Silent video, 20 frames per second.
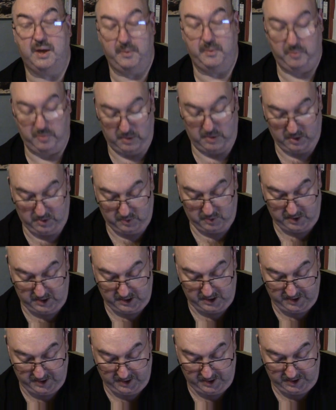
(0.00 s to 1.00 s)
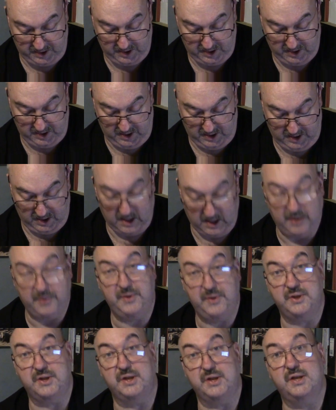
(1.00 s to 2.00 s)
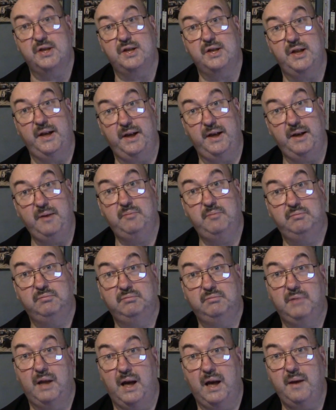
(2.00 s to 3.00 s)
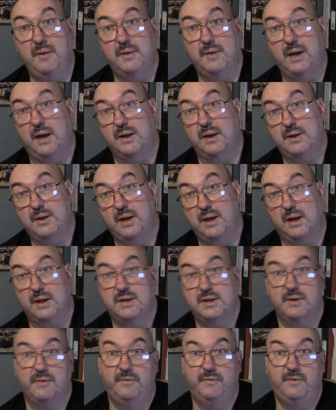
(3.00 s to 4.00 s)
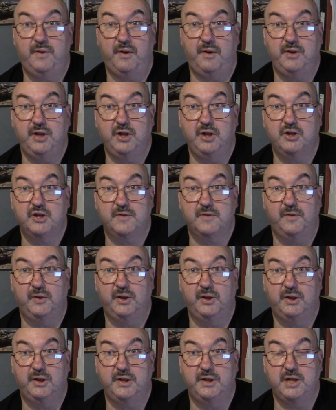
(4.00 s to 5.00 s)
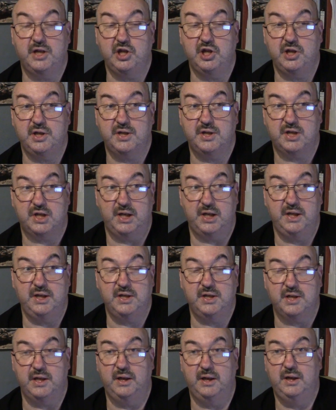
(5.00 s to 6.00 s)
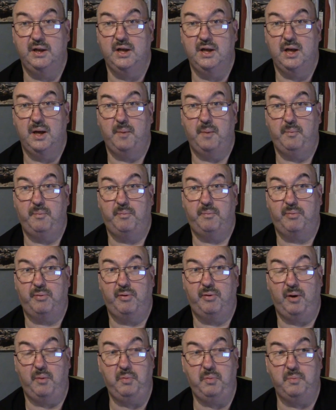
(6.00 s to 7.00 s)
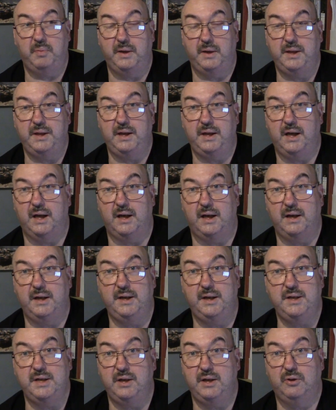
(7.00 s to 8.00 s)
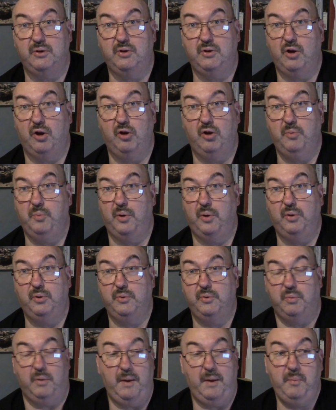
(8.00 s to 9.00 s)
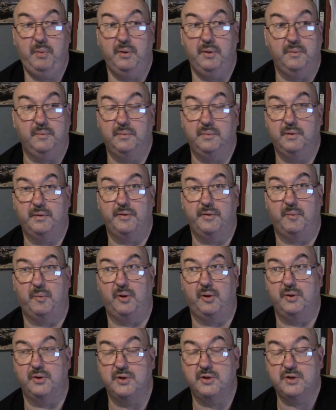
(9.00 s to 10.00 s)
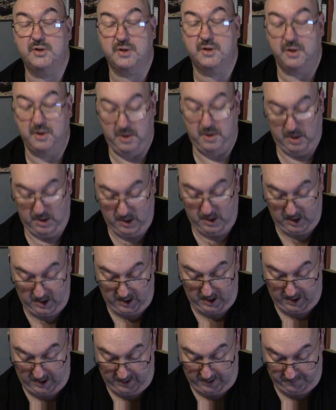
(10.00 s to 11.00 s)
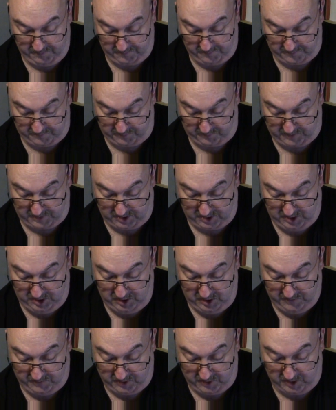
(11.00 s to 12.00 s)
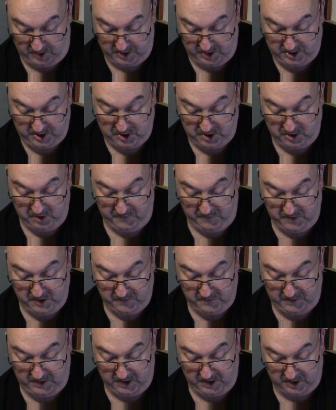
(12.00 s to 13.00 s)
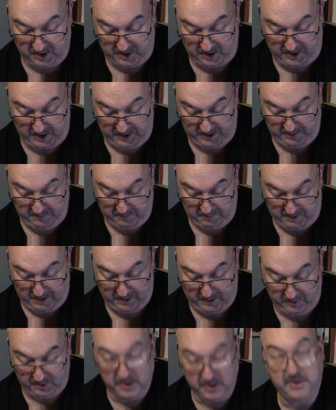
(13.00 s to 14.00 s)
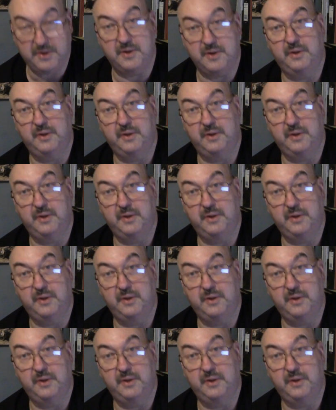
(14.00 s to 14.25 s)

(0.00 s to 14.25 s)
quite like that. There's a slinger. Yeah, that's a very useful little addition. Slings are probably the ideal kobold weapon, if I'm honest. You've got a servant of the arcane powers.